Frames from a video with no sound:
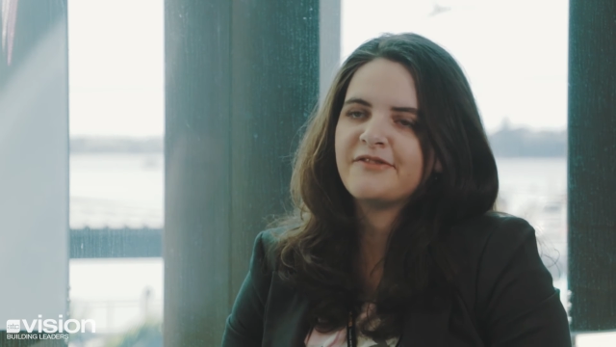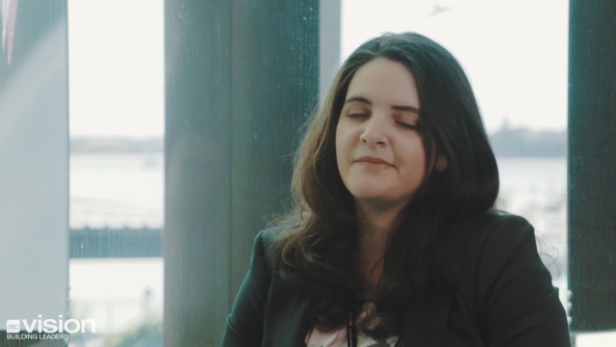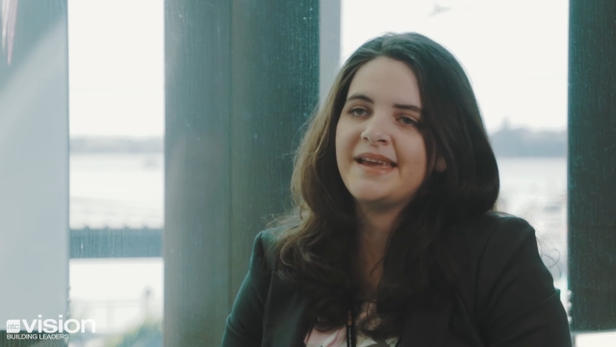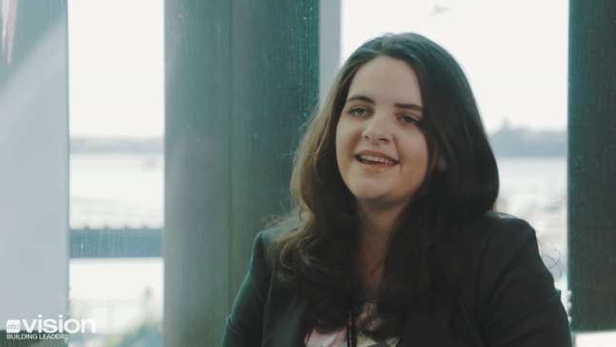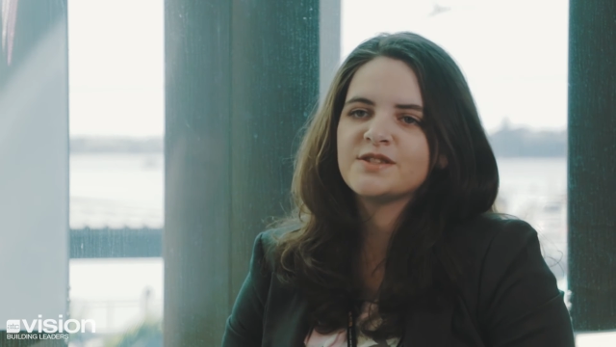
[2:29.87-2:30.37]
for
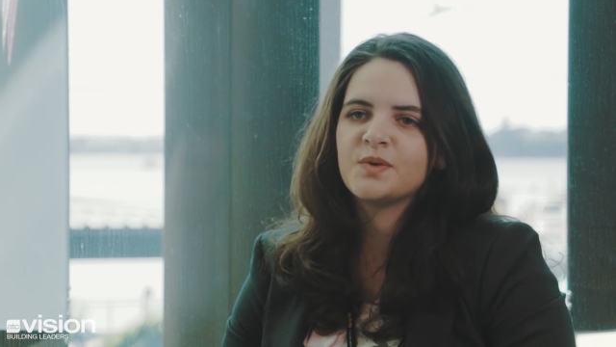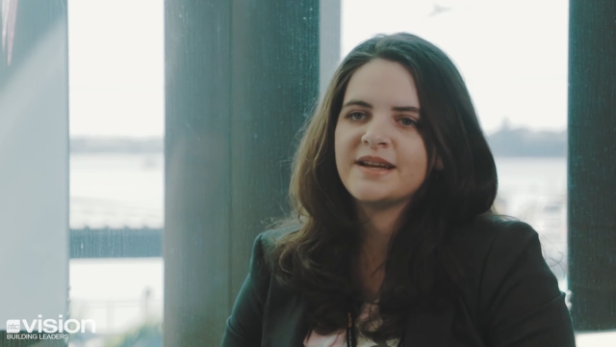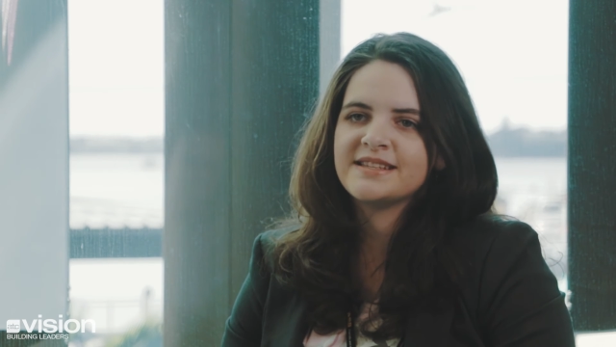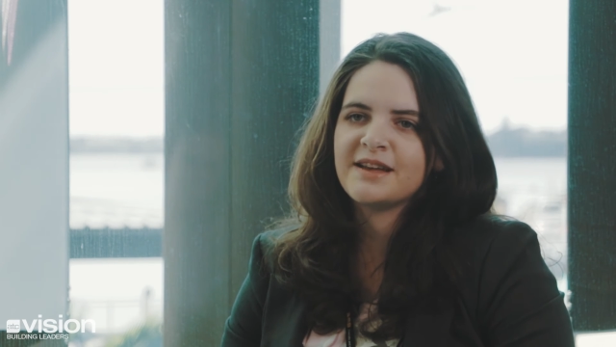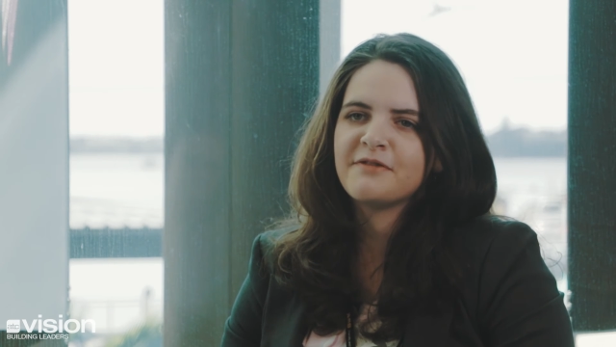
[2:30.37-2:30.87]
me, is
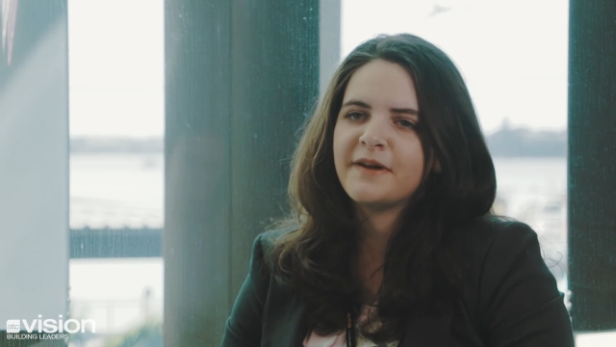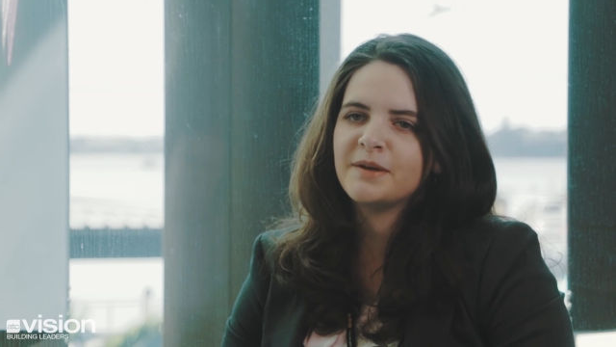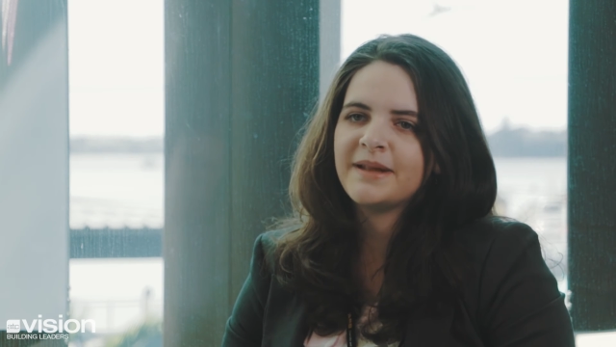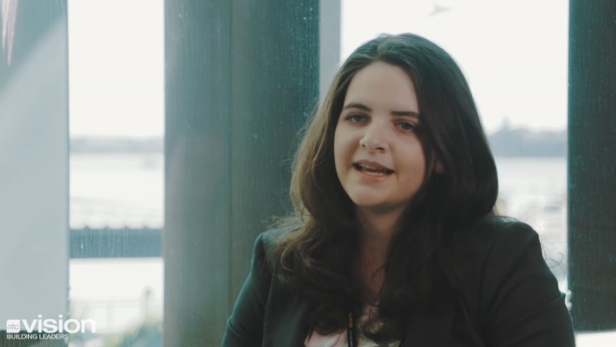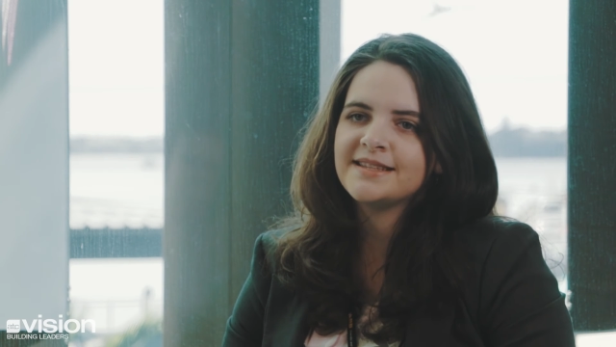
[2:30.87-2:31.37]
always a
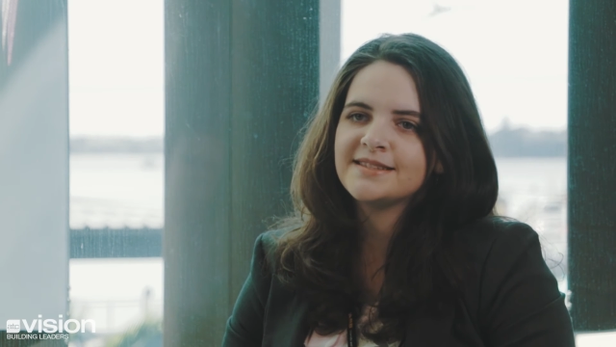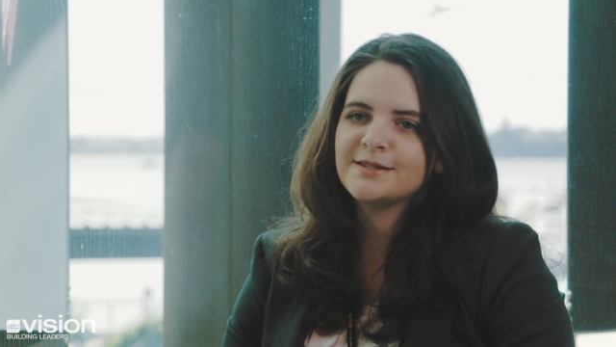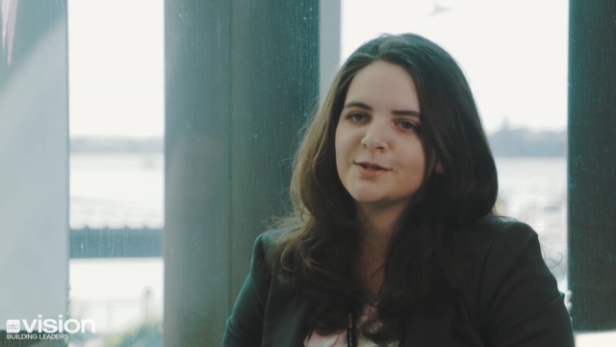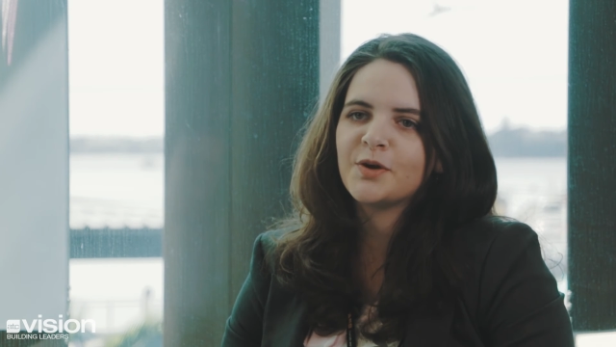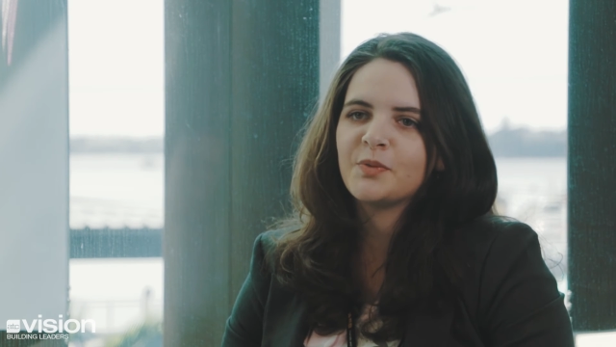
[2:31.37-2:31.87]
fun place
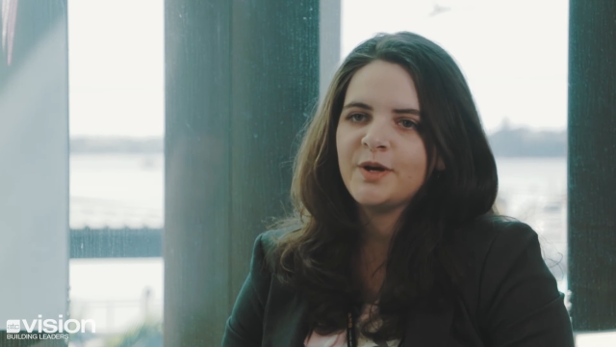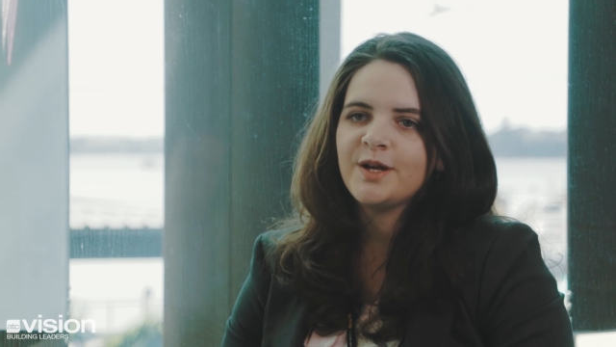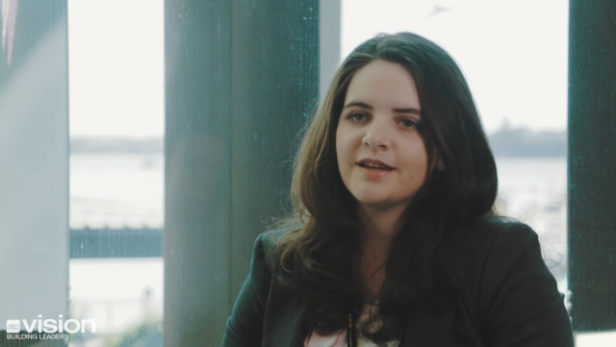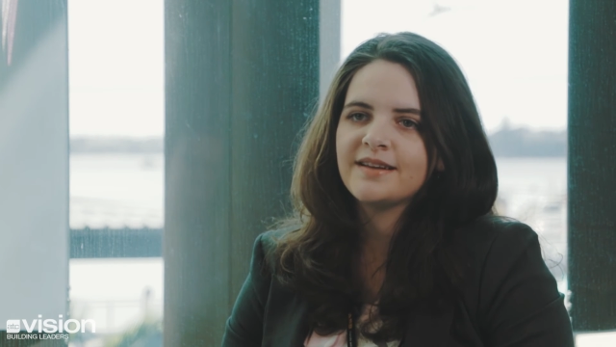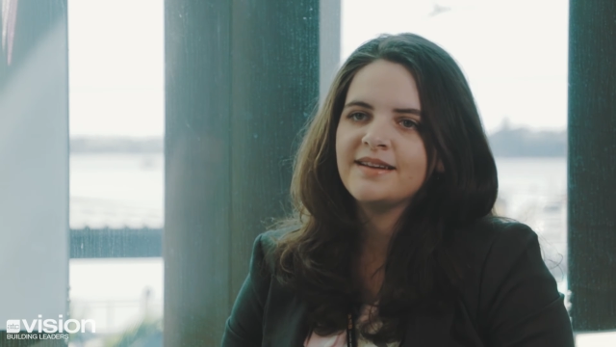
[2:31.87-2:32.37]
to go to
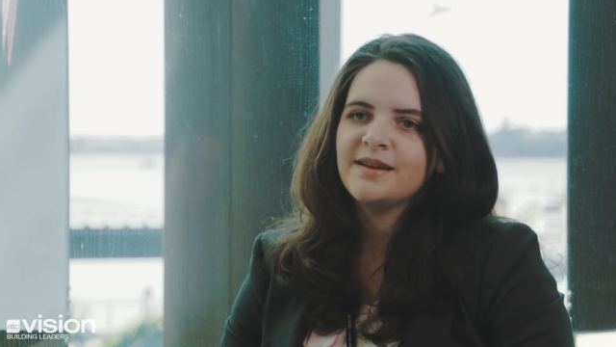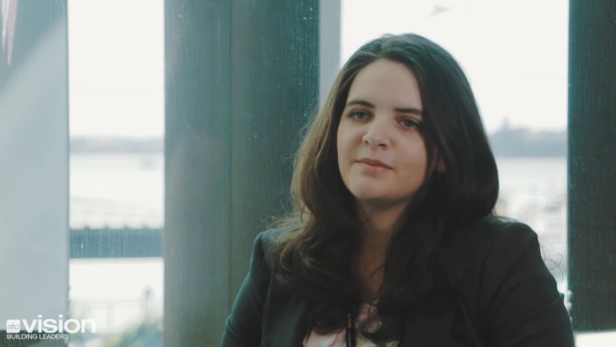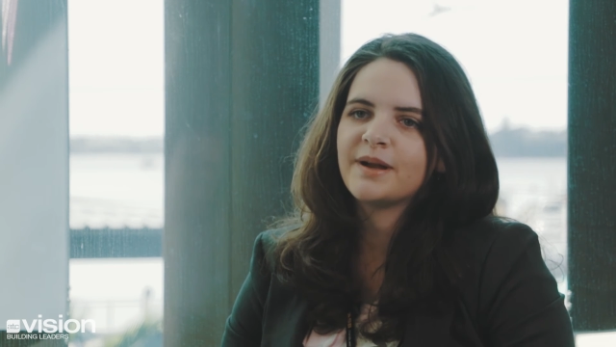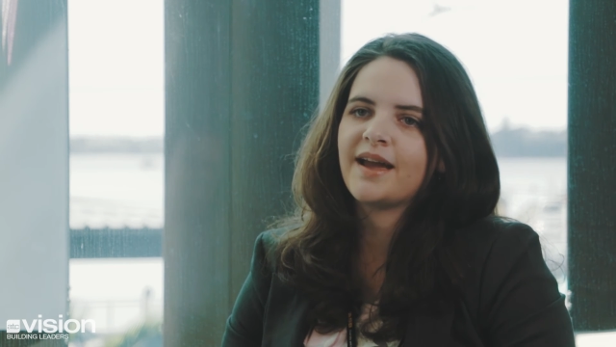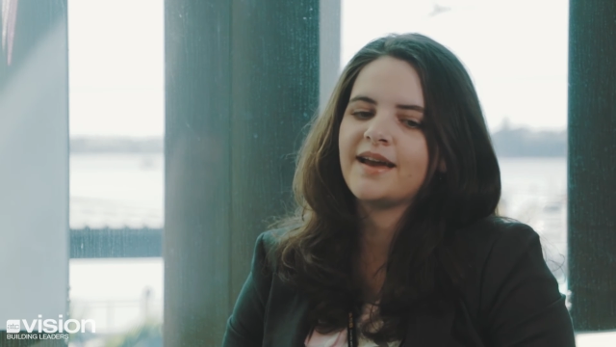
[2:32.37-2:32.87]
work
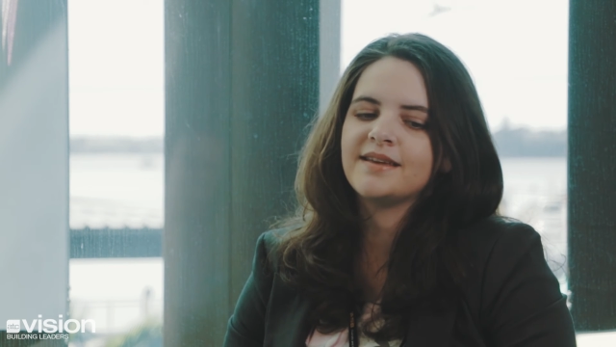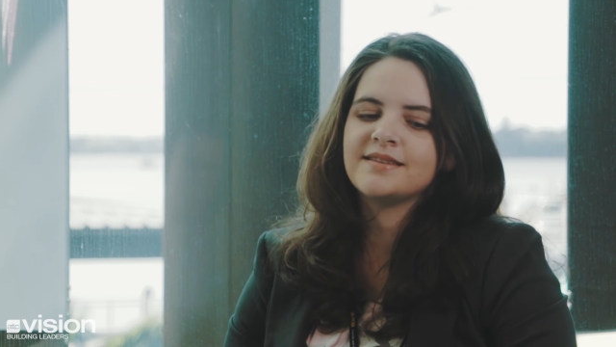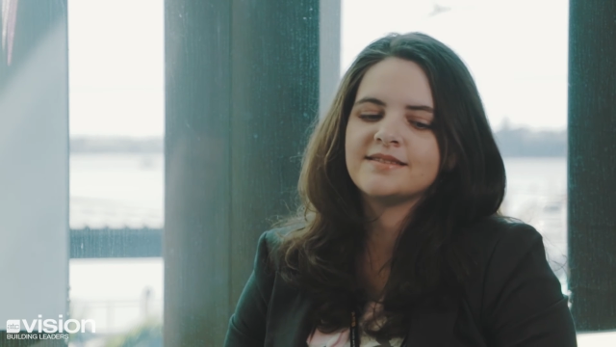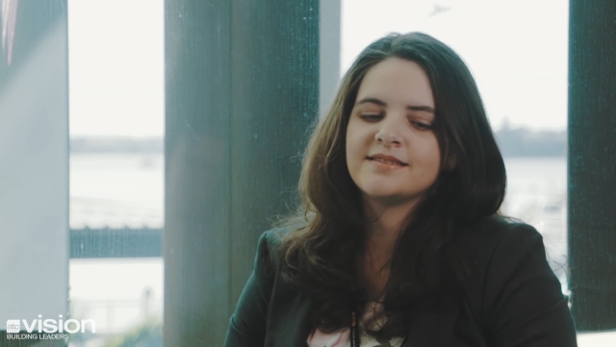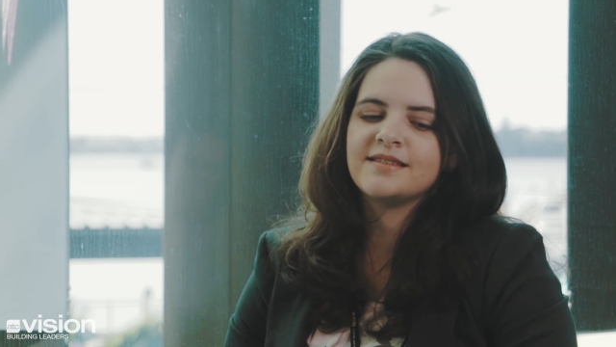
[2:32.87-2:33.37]
because